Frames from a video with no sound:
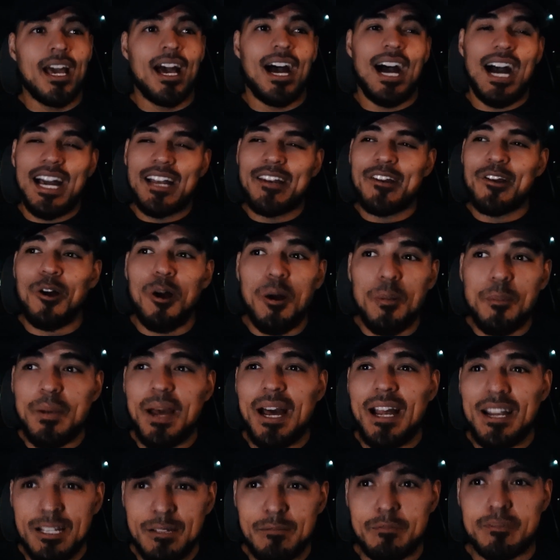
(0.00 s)
I know I'm
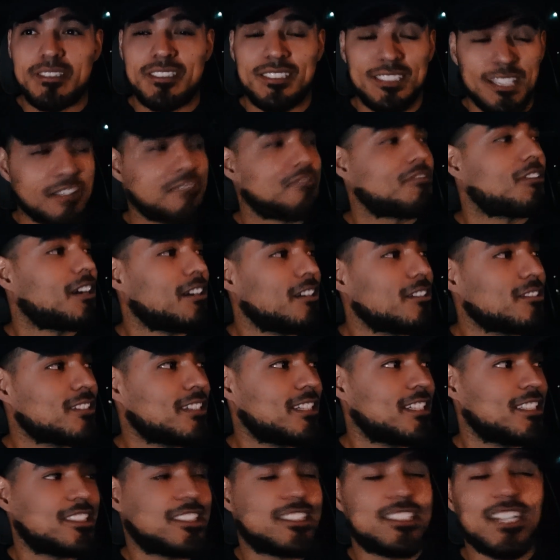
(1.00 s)
about to suffer. I know it's
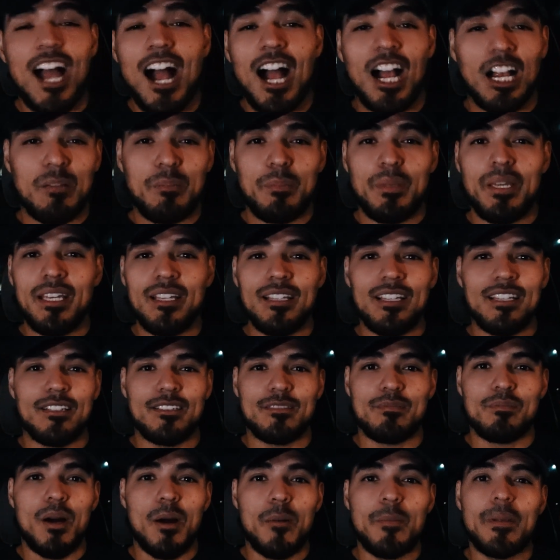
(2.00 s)
going to shock me this
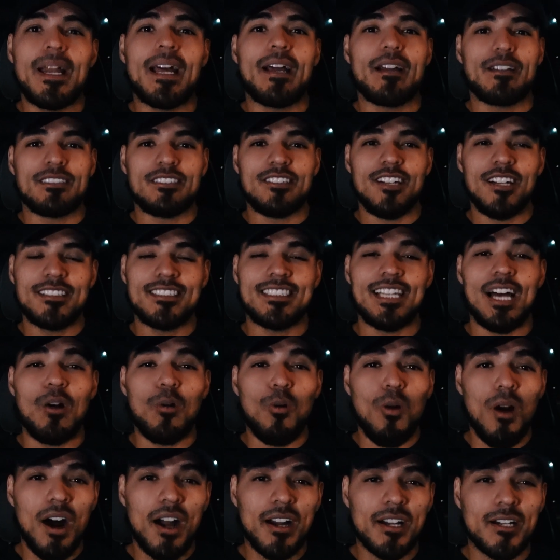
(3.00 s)
moment I touch that
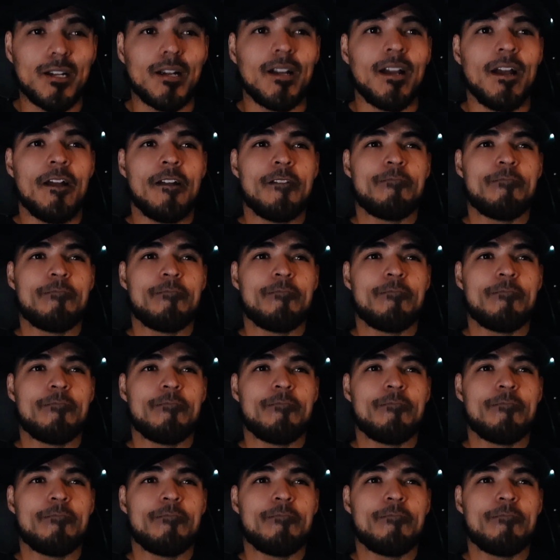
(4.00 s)
water.